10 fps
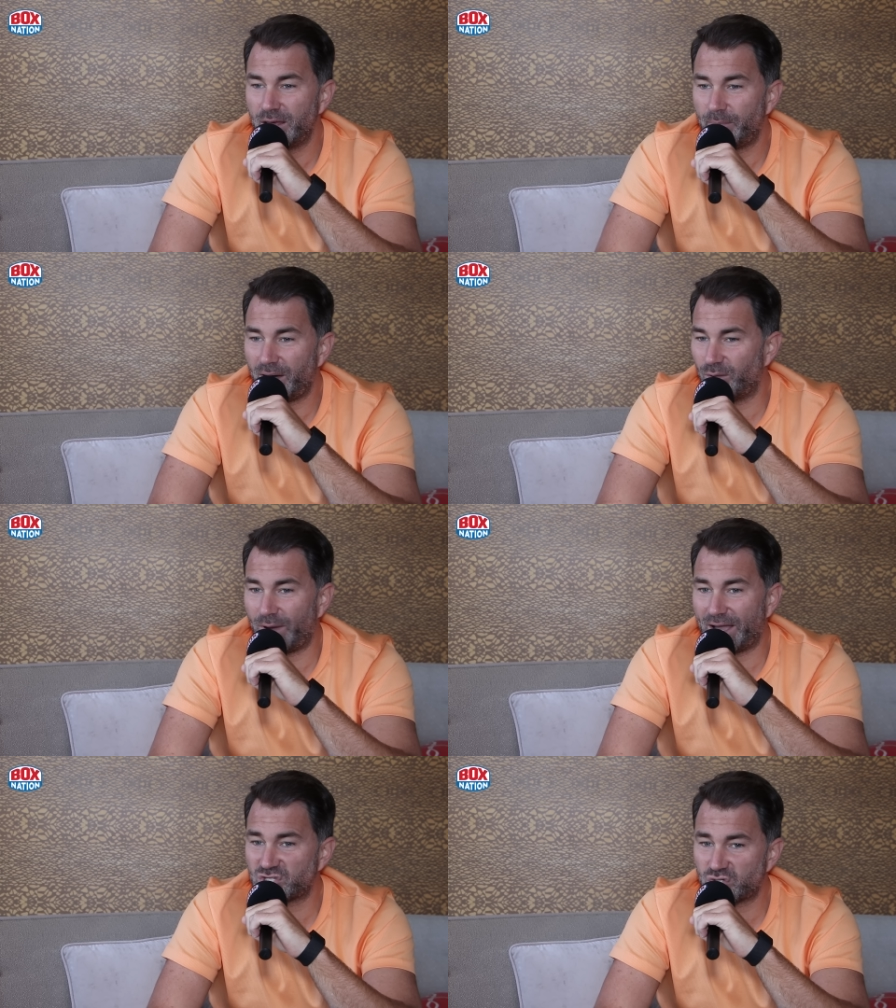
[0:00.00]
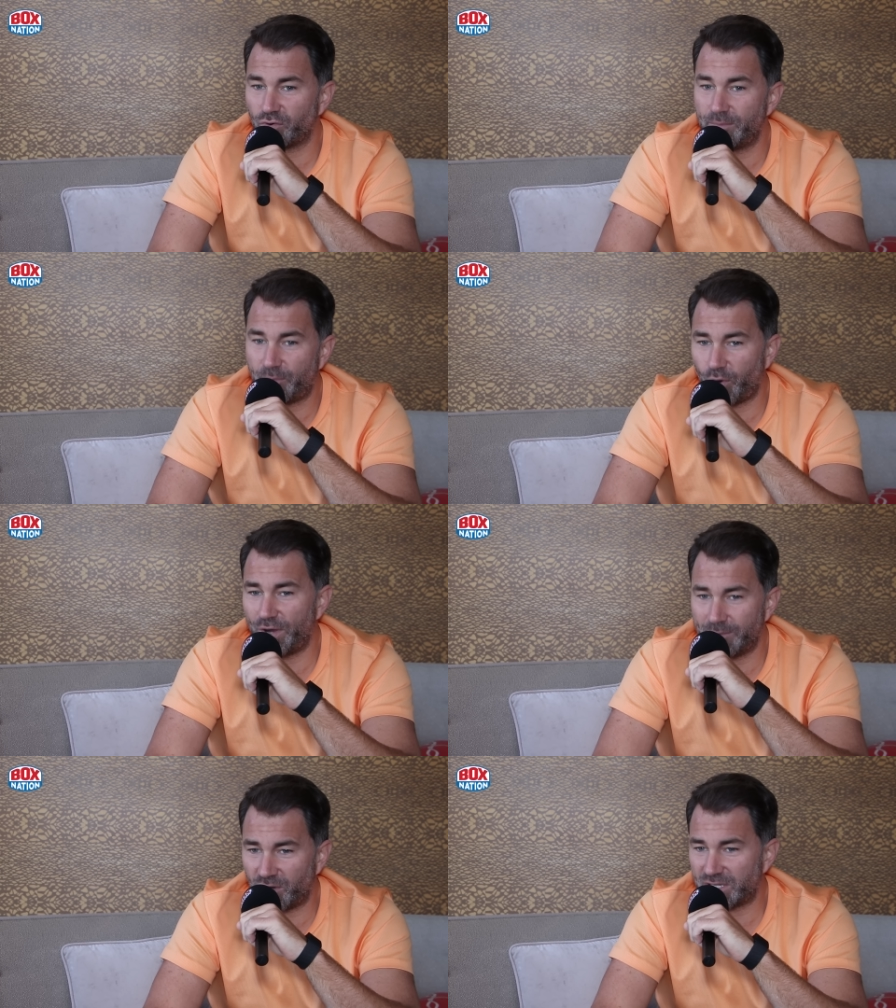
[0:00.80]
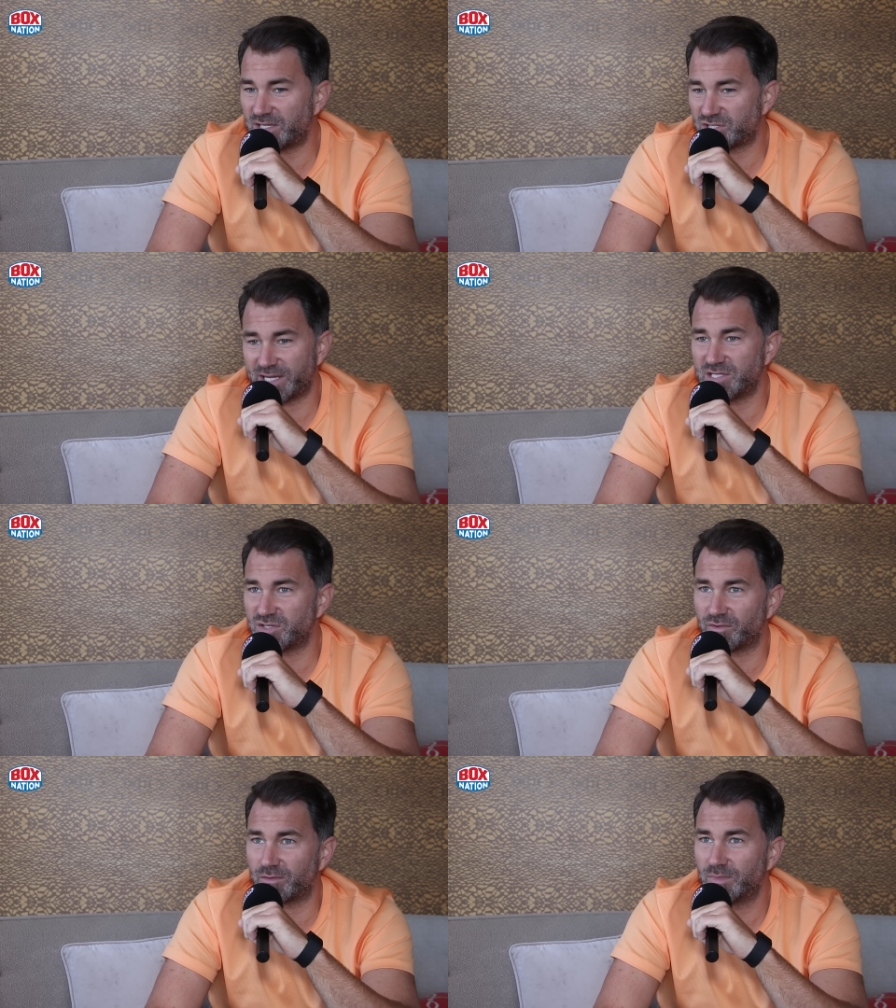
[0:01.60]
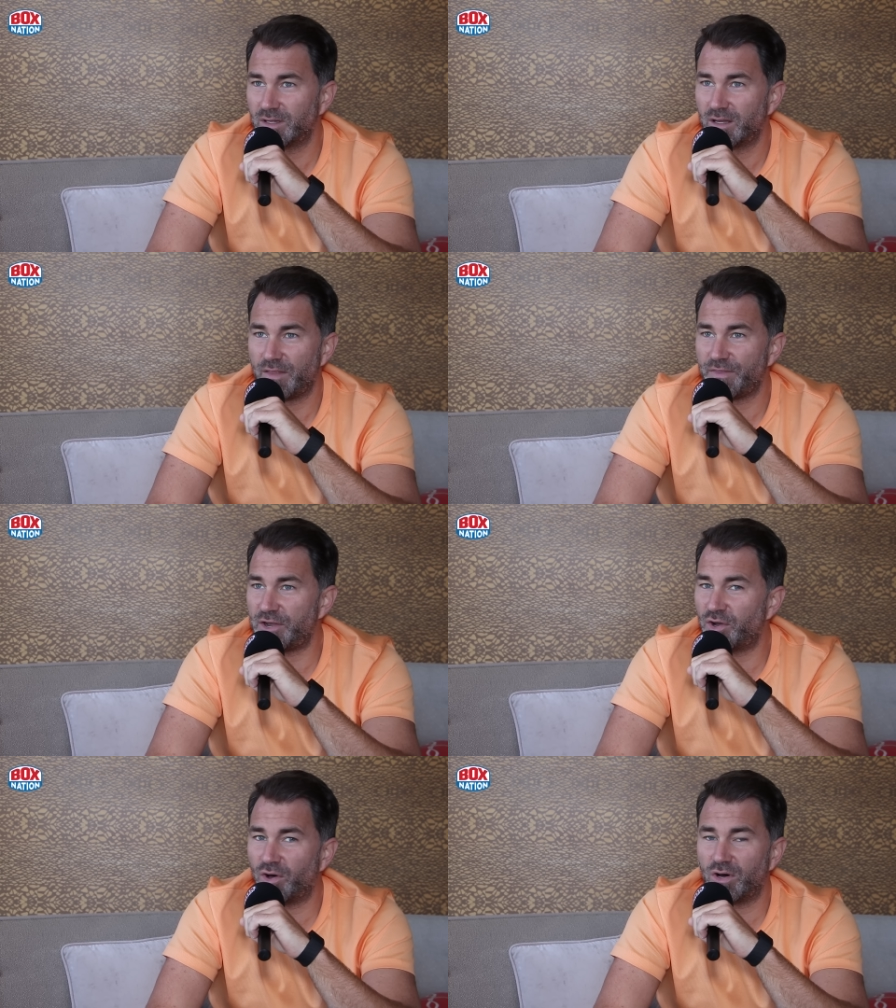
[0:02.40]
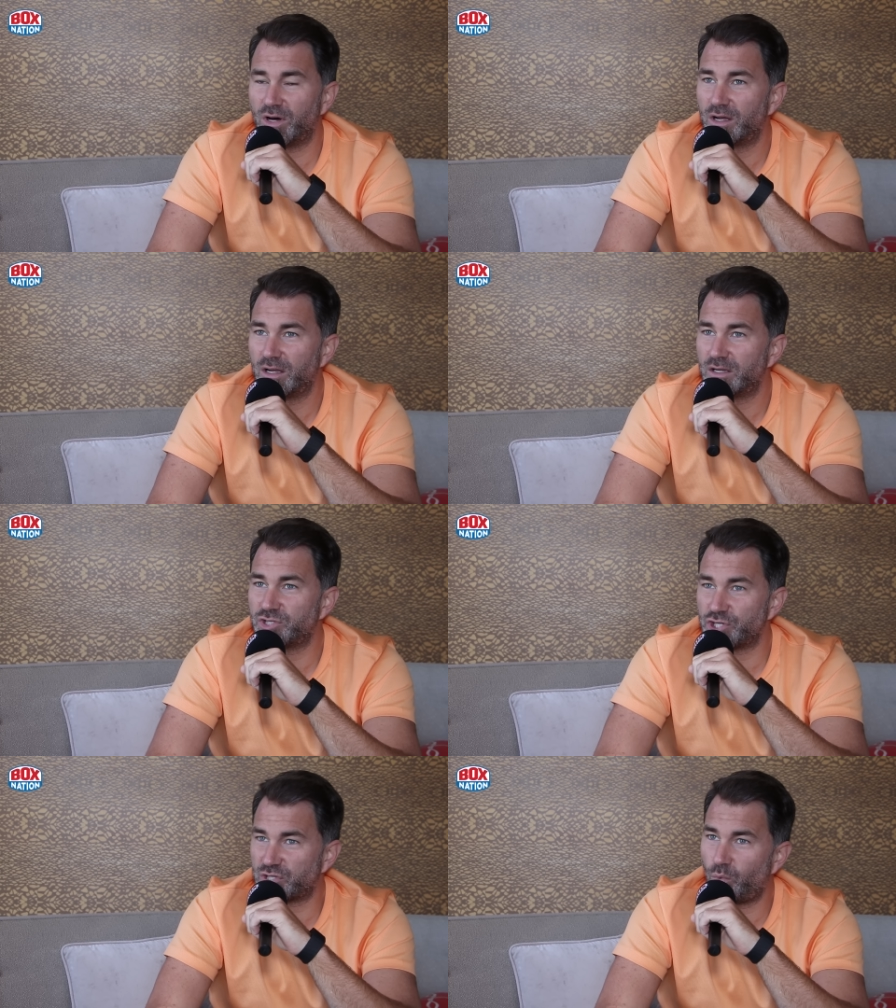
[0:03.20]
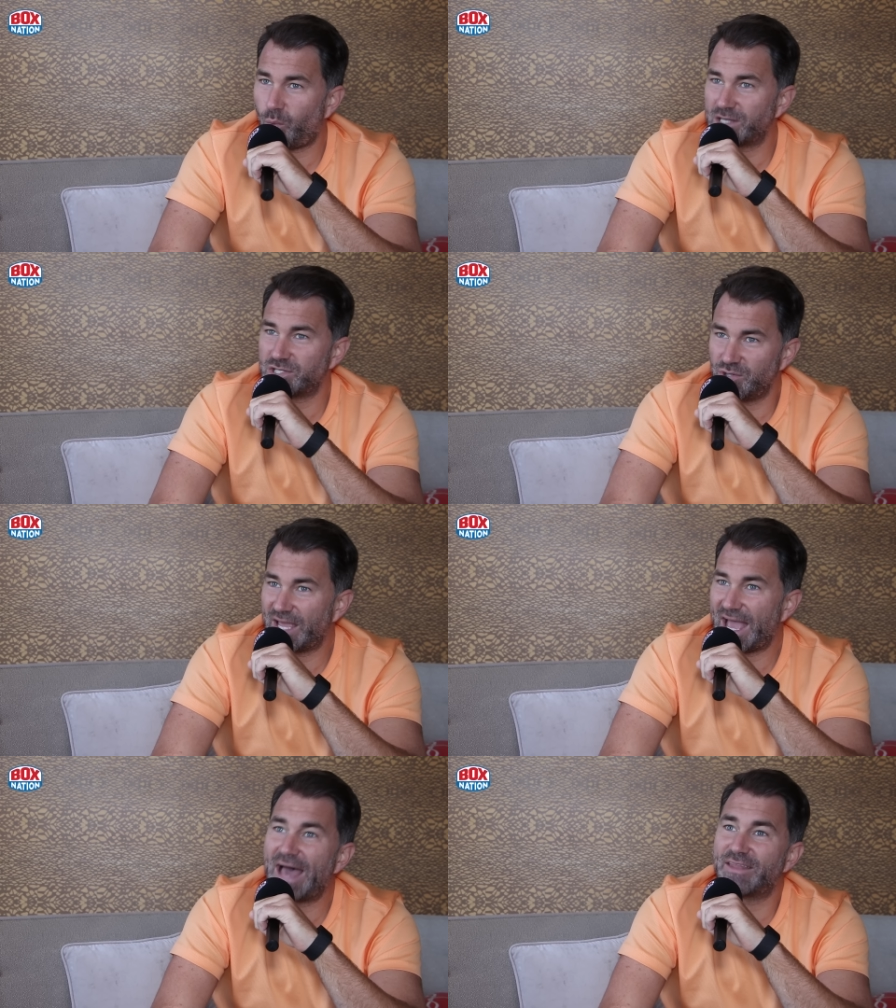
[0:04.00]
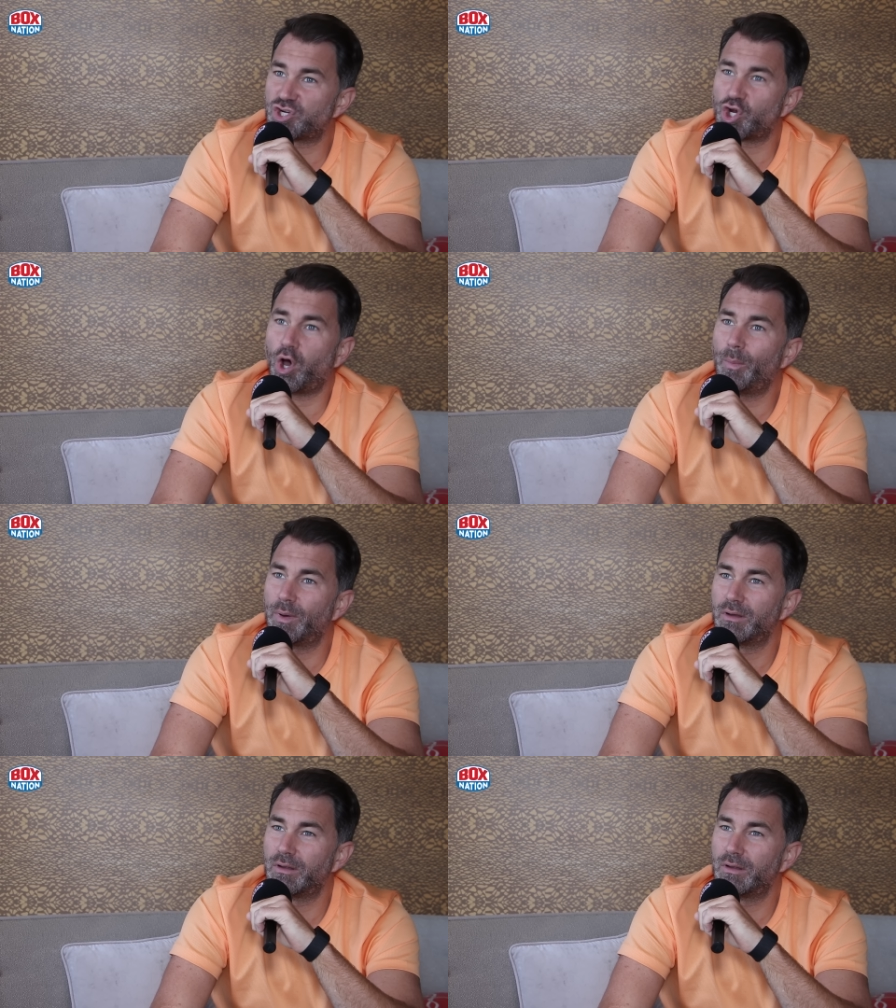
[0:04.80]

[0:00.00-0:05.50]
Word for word: By the way, I saw him putting them on in the changing room. They're not just the ones you get out of the shop.